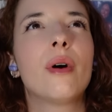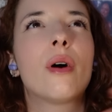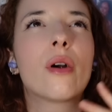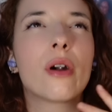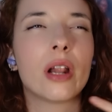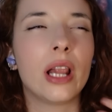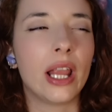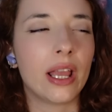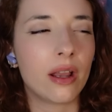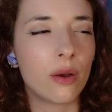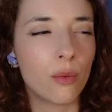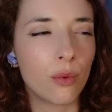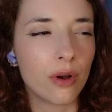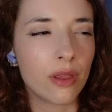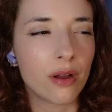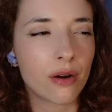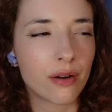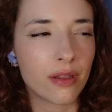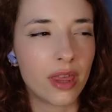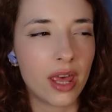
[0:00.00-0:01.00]
or like what
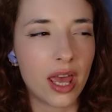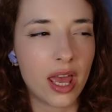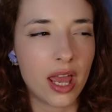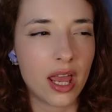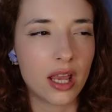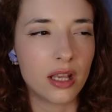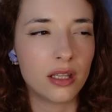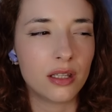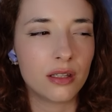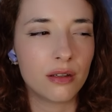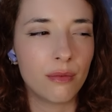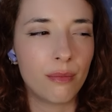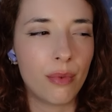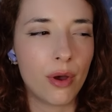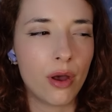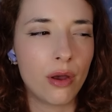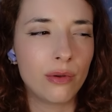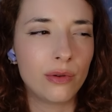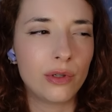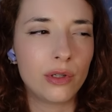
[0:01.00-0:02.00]
are they
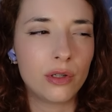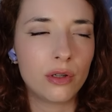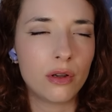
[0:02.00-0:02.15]
supposed